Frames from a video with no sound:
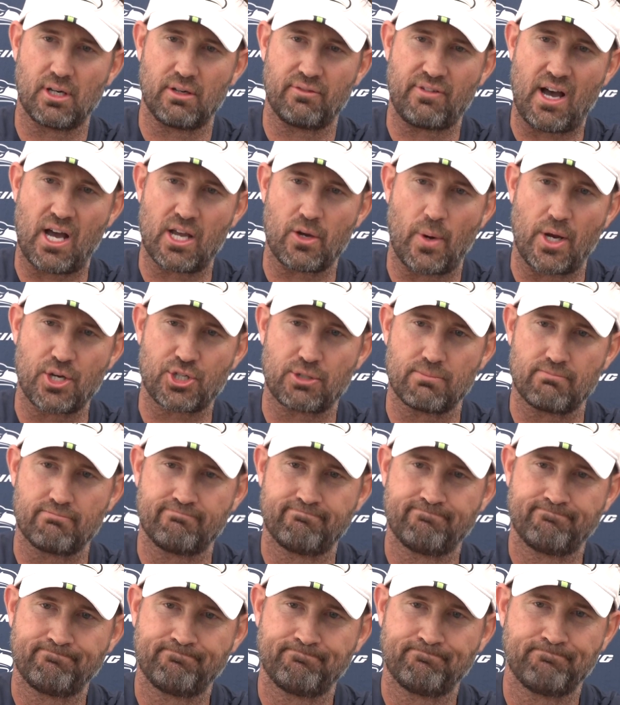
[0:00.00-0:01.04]
evaluation.
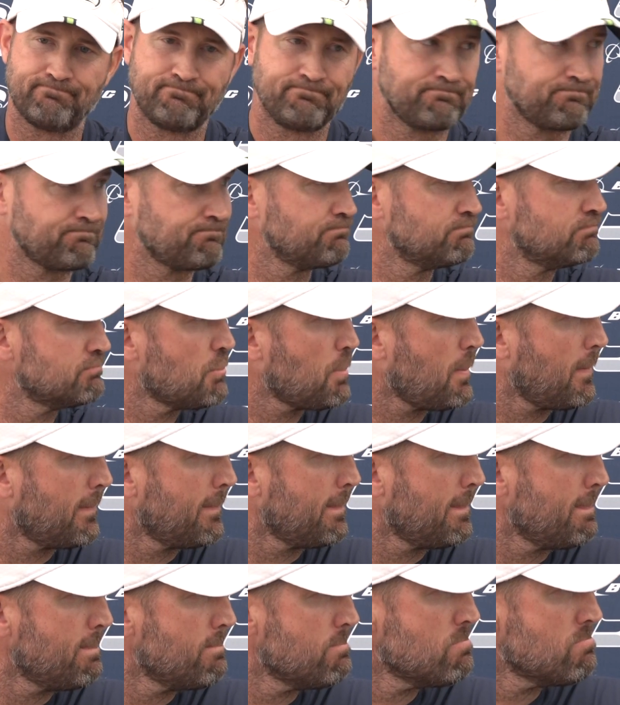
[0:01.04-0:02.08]
For Paxton, can
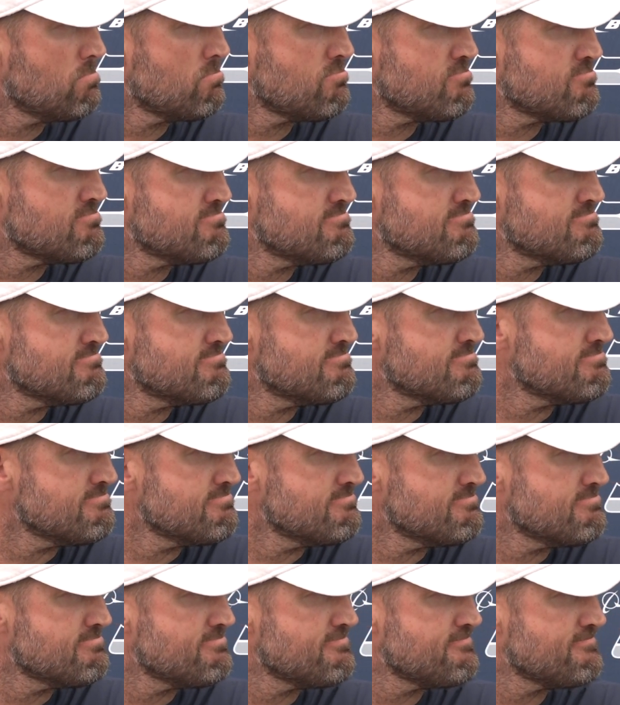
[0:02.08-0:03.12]
a performance like that in
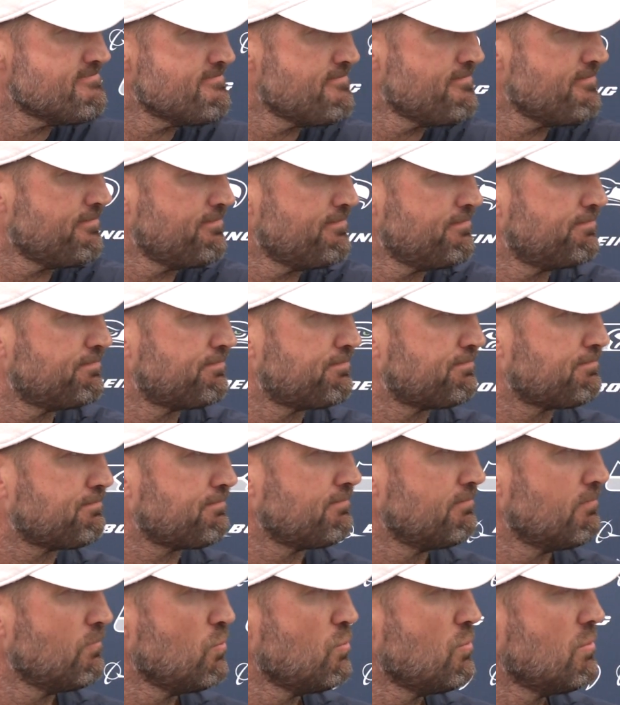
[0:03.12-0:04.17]
the game kind of carry over
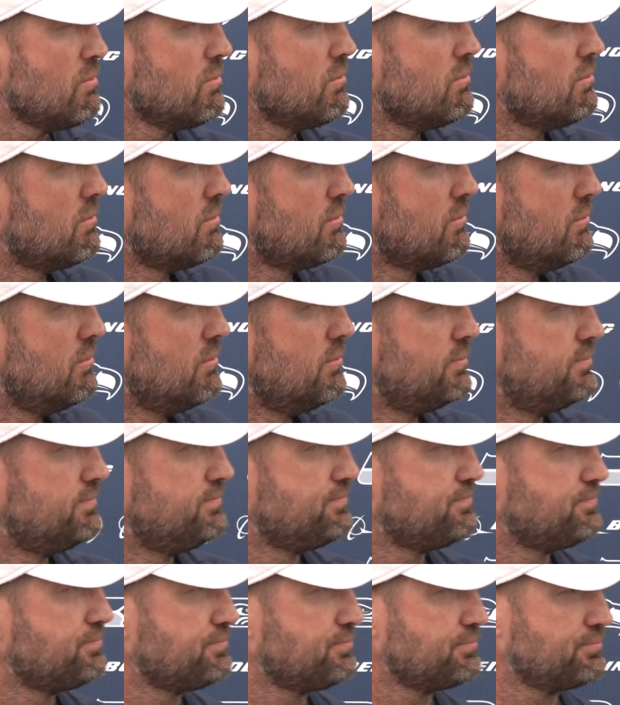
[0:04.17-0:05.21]
confidence-wise in
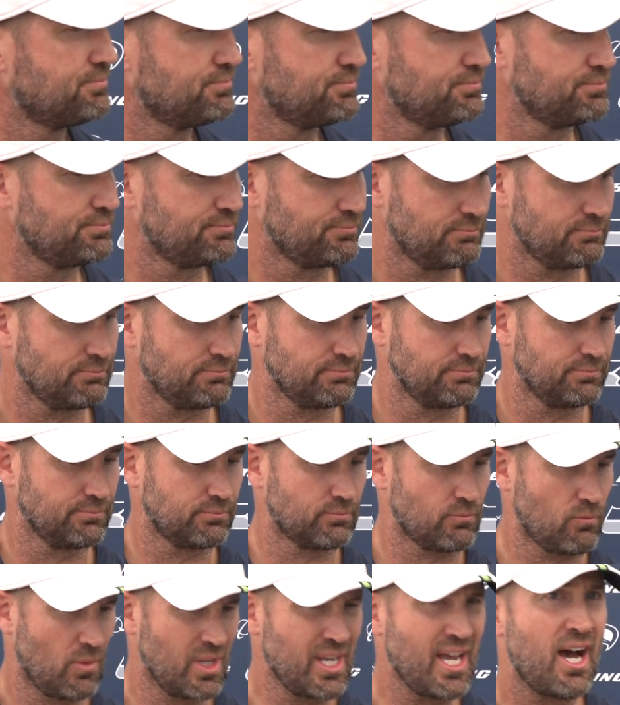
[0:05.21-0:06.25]
practice? Have you seen any of
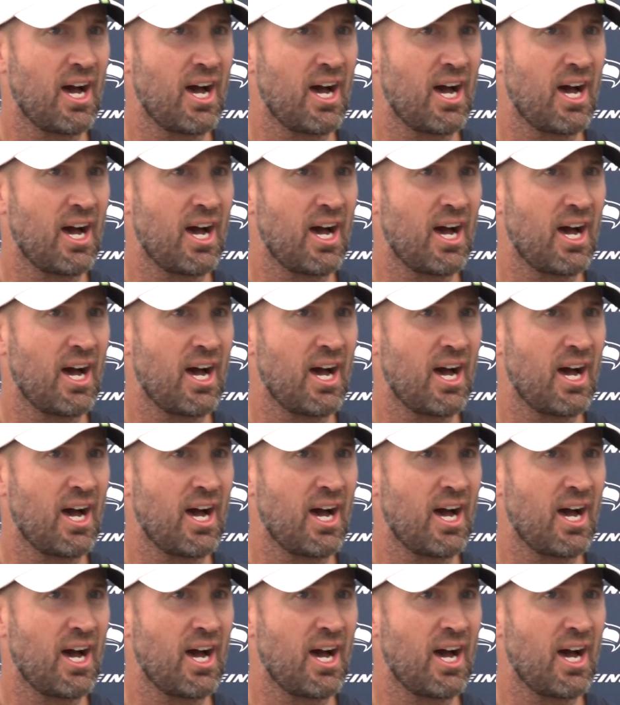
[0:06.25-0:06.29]
that?